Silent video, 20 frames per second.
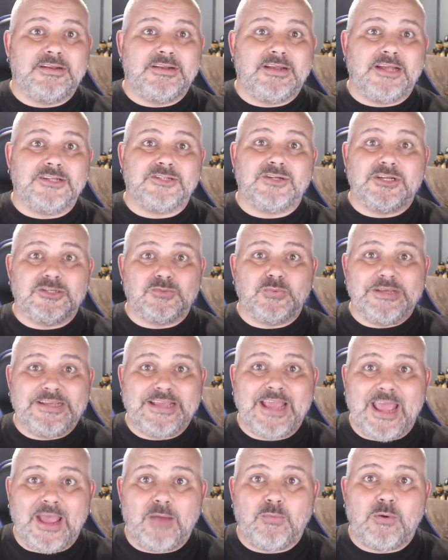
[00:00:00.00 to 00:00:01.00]
as we
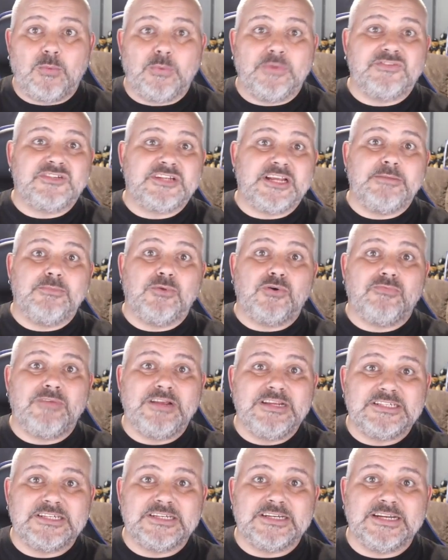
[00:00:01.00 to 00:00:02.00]
get what we've seen more
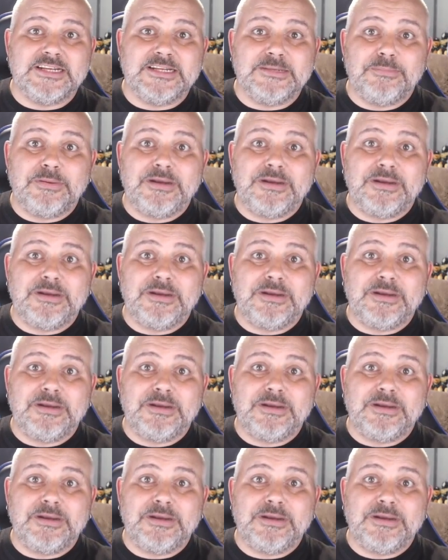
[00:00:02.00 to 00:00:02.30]
recently,